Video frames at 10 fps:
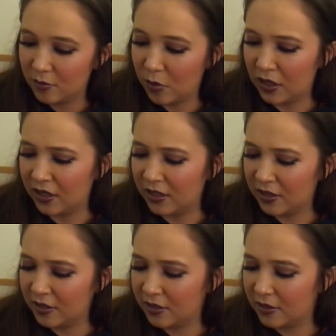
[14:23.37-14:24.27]

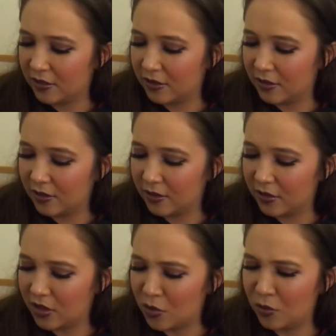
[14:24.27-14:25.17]
where
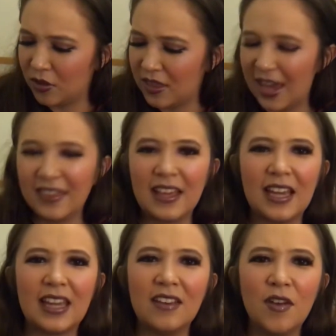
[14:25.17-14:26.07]
they had like
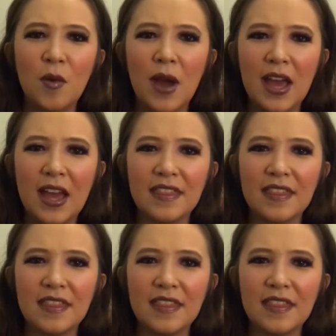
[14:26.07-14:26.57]
a giveaway,